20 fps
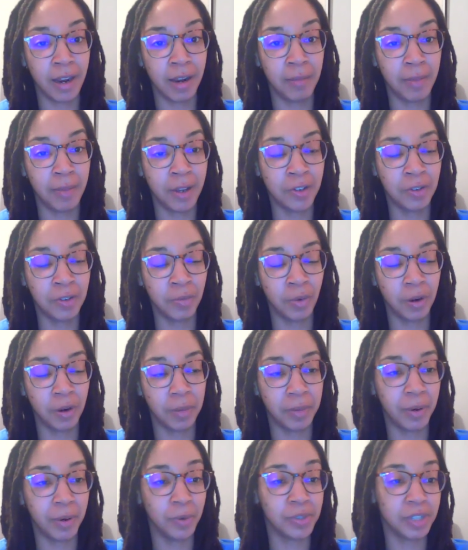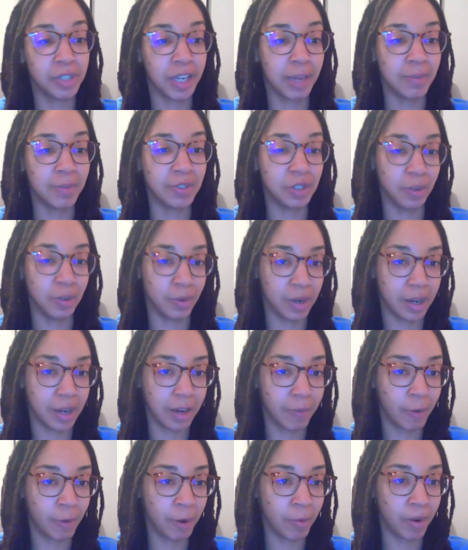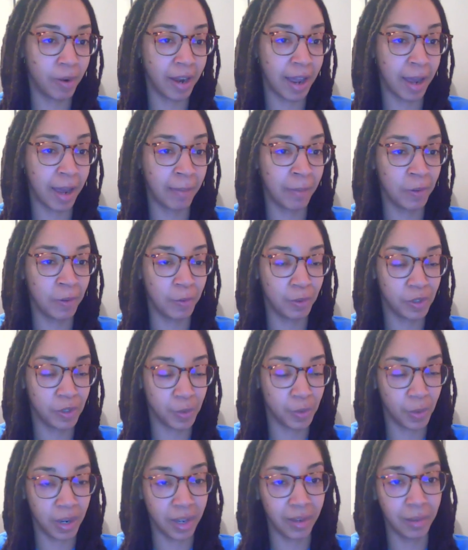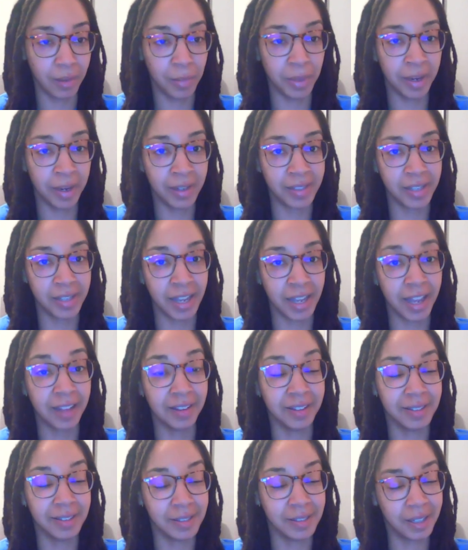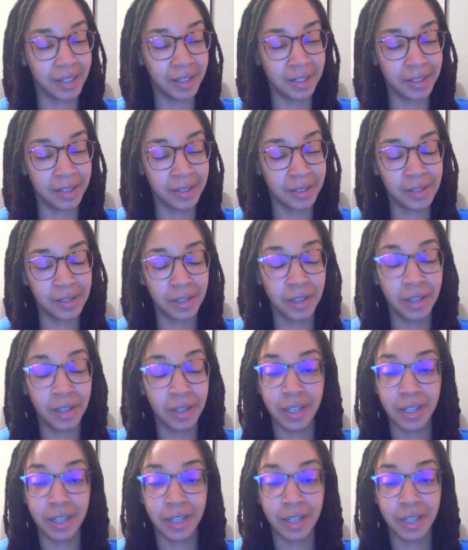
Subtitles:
I mentioned with a post-game show covering what happens between the Bucks and the Suns.